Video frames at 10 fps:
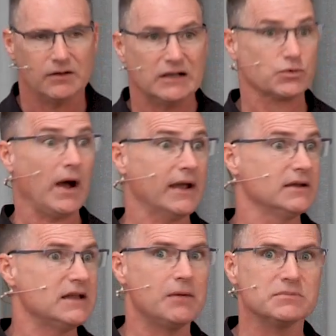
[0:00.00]
That's why it
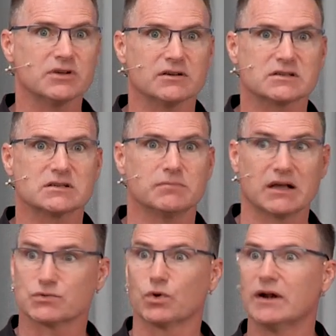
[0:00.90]
condemns us,
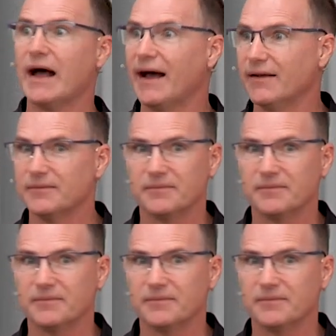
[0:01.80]
because we're not.